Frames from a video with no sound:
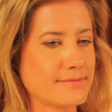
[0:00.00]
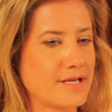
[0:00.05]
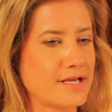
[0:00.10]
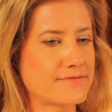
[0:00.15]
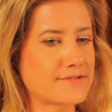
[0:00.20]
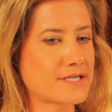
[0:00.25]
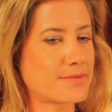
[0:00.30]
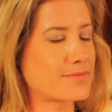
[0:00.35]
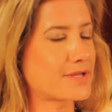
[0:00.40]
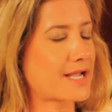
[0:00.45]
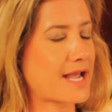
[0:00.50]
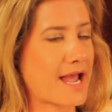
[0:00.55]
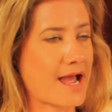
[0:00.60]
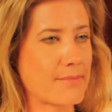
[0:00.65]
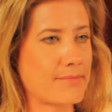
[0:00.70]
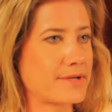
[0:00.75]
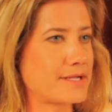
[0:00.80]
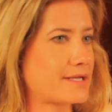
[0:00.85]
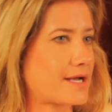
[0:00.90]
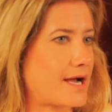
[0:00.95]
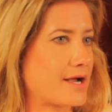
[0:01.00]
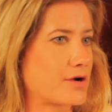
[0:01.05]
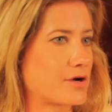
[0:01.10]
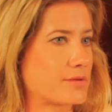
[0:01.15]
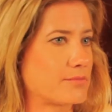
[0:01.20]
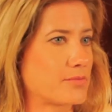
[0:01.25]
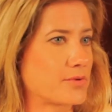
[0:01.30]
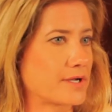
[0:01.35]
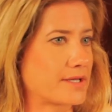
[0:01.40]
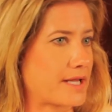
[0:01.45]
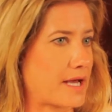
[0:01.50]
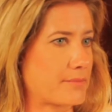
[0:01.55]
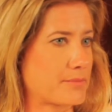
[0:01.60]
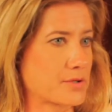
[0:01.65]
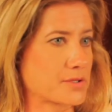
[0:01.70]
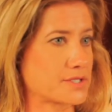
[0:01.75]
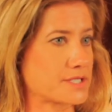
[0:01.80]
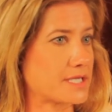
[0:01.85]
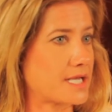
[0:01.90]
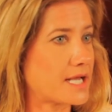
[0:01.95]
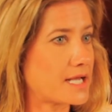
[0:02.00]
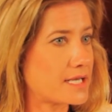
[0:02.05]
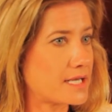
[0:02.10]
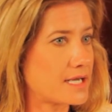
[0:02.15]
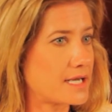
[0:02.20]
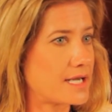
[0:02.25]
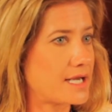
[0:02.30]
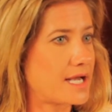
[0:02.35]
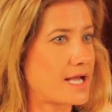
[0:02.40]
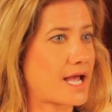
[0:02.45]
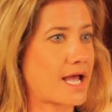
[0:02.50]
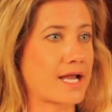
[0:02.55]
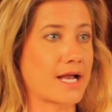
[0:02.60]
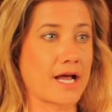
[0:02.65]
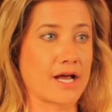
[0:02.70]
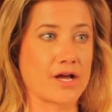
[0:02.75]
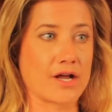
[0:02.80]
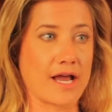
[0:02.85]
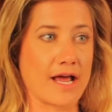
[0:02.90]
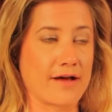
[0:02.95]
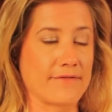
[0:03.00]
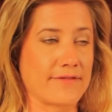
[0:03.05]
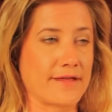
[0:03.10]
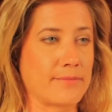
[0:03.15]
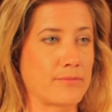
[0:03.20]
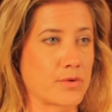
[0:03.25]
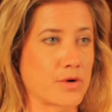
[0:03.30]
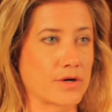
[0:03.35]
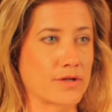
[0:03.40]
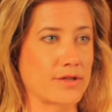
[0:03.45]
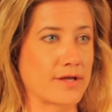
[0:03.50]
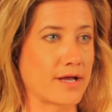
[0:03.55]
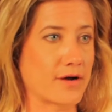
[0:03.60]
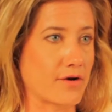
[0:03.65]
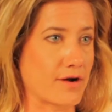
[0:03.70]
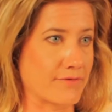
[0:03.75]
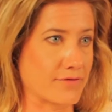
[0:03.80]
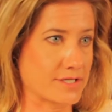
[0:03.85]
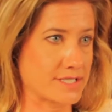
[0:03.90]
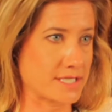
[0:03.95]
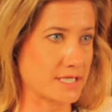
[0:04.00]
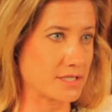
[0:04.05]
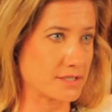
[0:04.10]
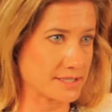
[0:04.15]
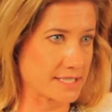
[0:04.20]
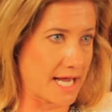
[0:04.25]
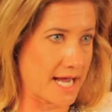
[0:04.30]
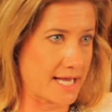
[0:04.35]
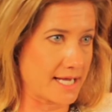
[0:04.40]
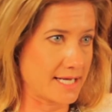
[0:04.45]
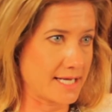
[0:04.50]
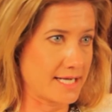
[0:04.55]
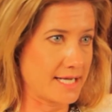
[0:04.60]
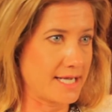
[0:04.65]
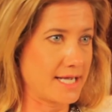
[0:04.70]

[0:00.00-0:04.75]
if something happened, I could bring that person in and I could have them work there every single day.